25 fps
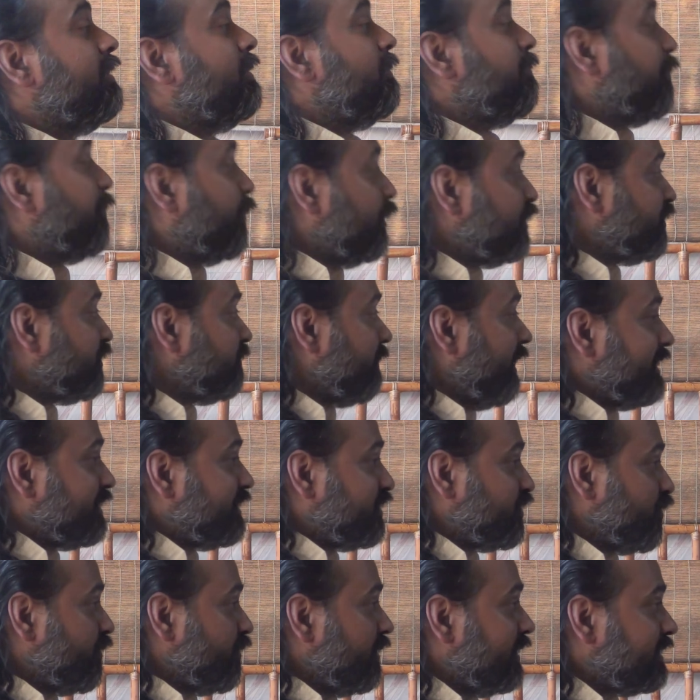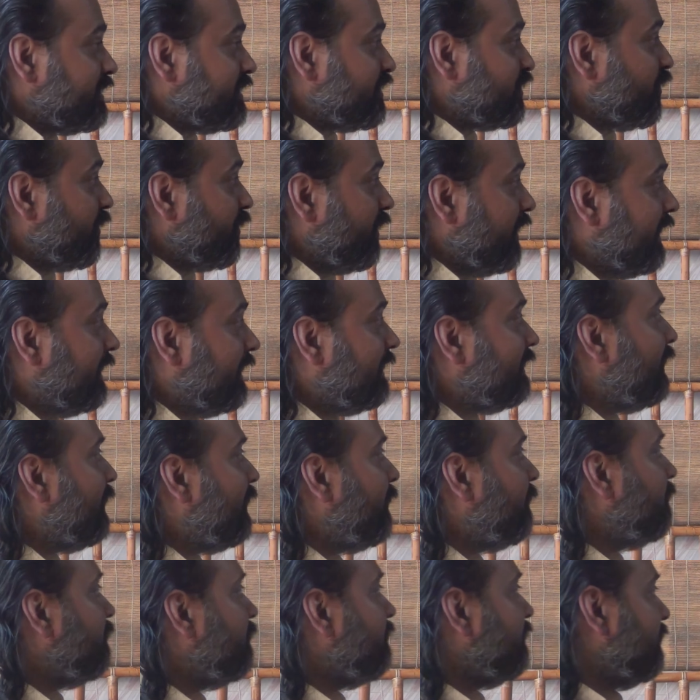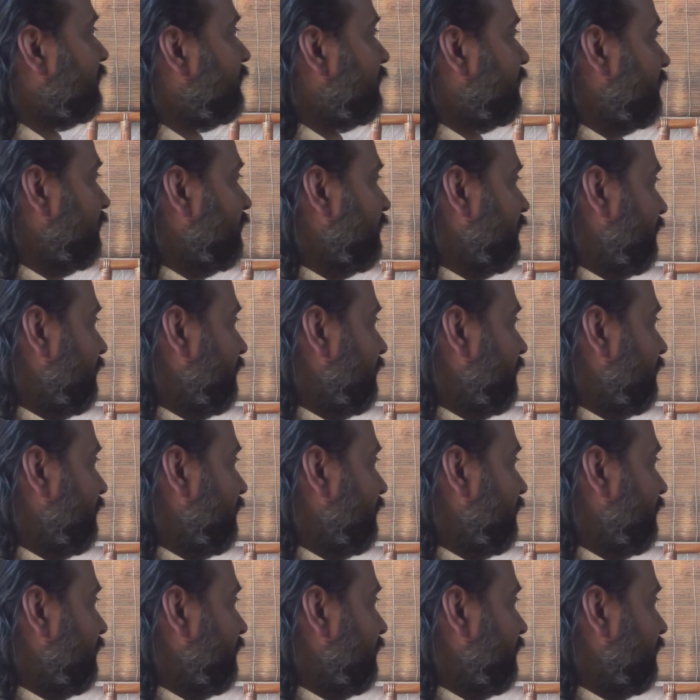even push my students to read them.